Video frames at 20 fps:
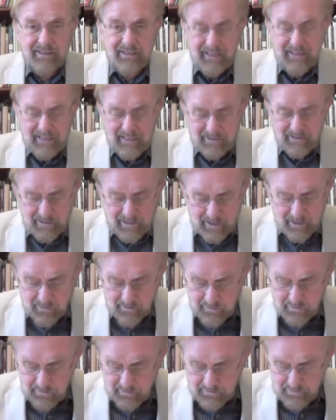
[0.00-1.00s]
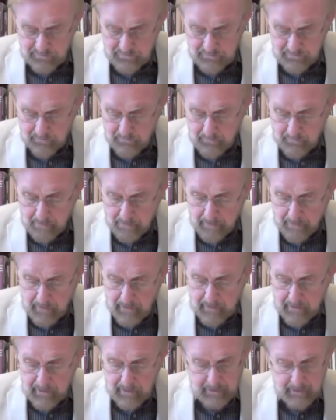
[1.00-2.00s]
and Herald.
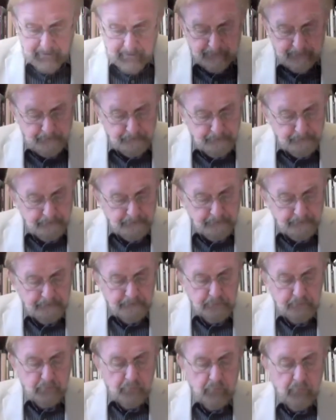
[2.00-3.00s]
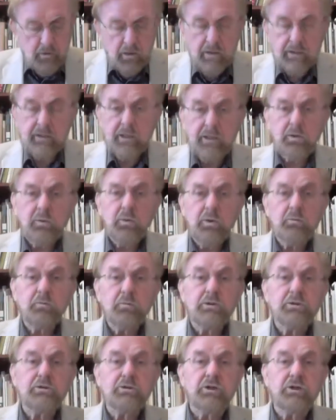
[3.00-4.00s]
Um, another one
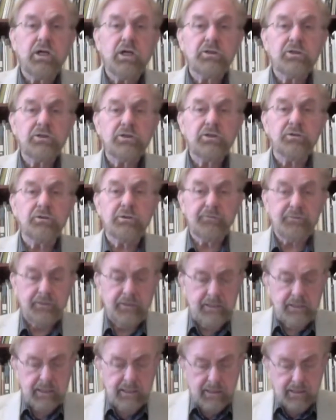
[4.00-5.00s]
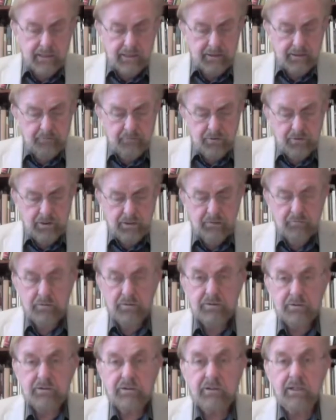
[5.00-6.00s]
was Joshua V. Himes. He
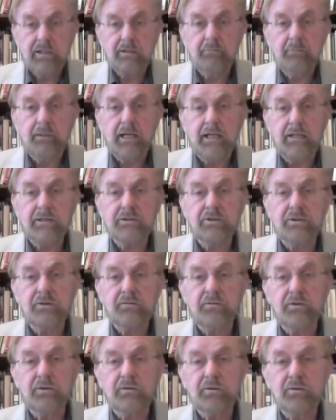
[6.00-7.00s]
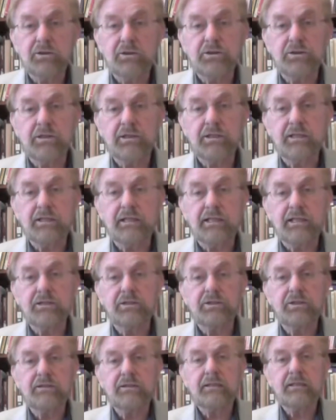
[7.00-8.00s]
was a pastor of the Christian
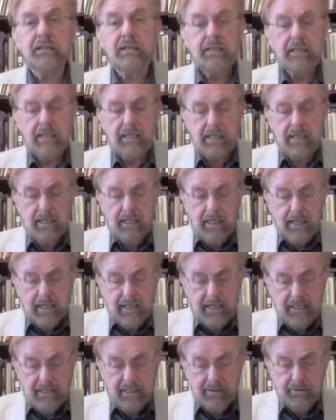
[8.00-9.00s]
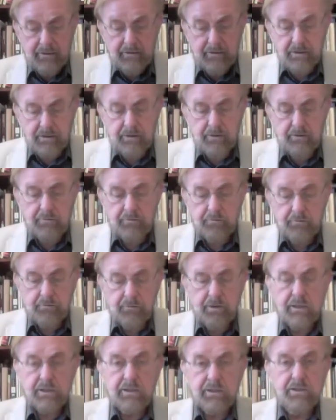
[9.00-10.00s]
Connection and uh,
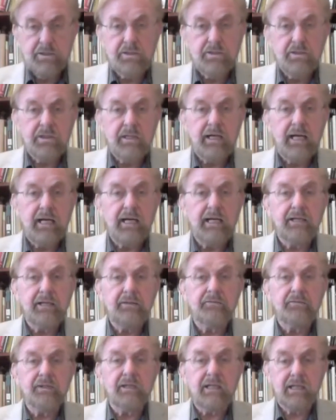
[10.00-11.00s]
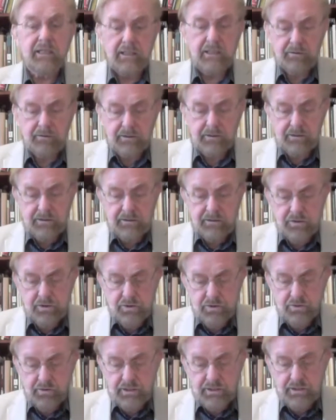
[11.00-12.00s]
was head of the Chardon
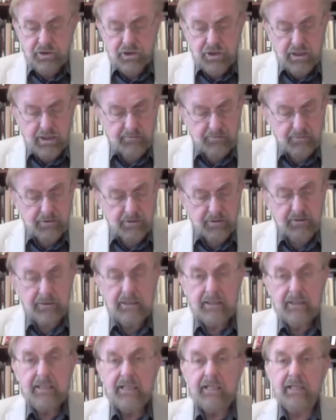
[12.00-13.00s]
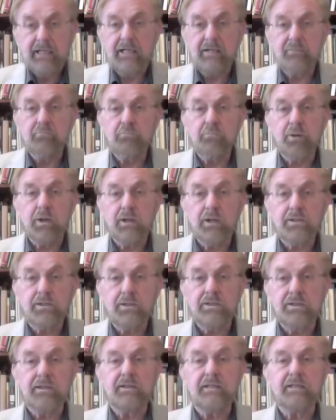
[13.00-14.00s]
Street Chapel in
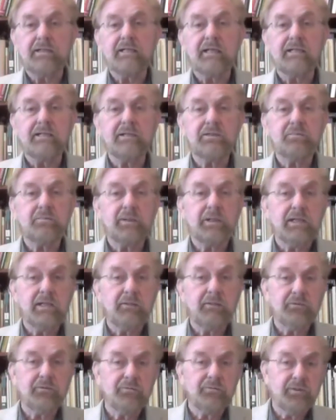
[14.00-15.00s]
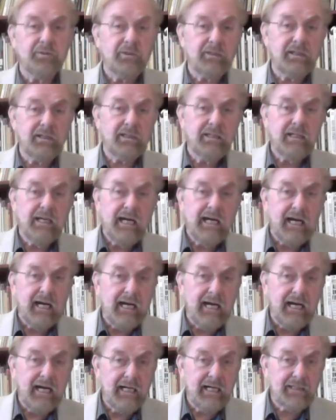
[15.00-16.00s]
Boston. Now, this became a very
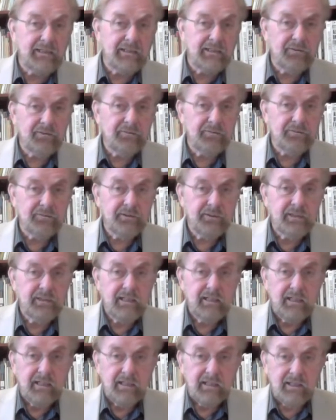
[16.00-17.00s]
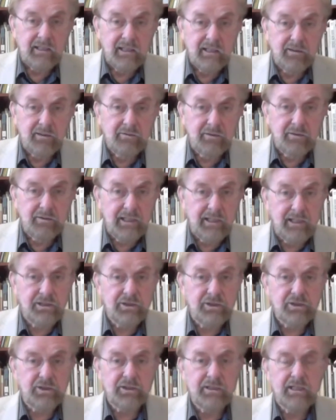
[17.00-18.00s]
active
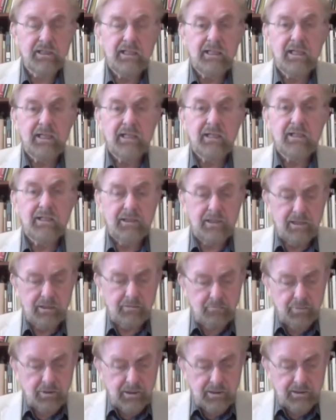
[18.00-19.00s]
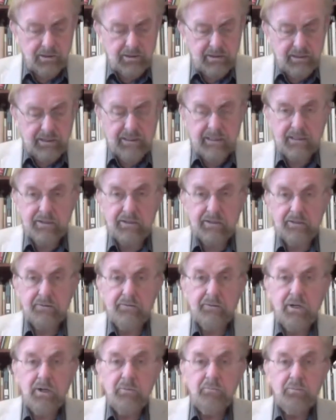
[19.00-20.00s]
congregation that brought together
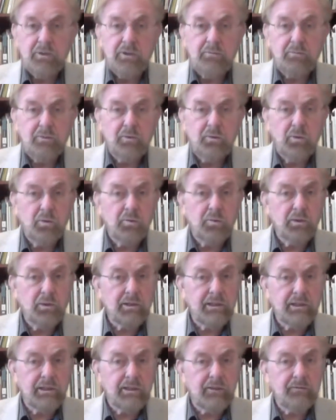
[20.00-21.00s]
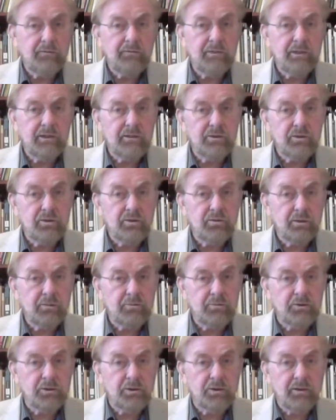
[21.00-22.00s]
people who believed in
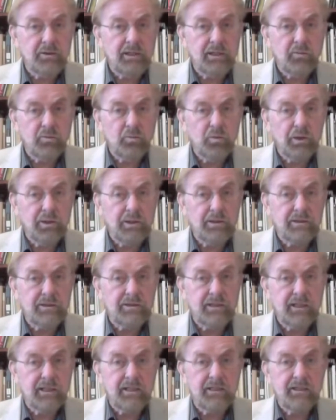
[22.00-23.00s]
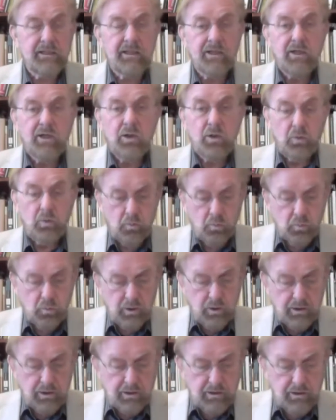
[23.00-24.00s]
Scripture and what it said
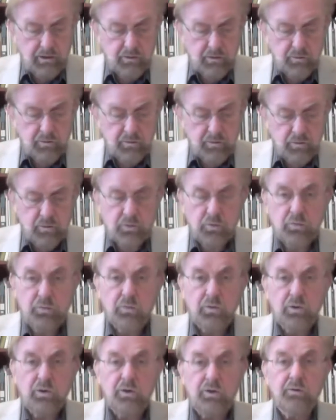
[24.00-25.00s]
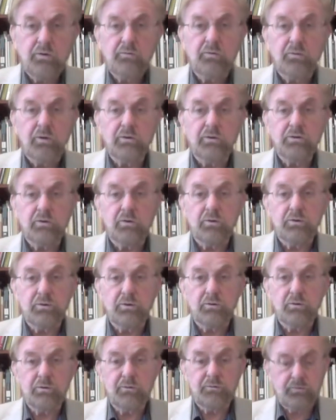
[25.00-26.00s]
with those who were for social
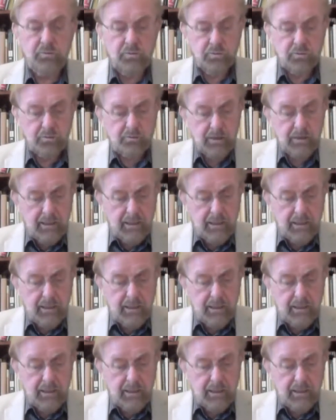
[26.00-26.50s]
reform.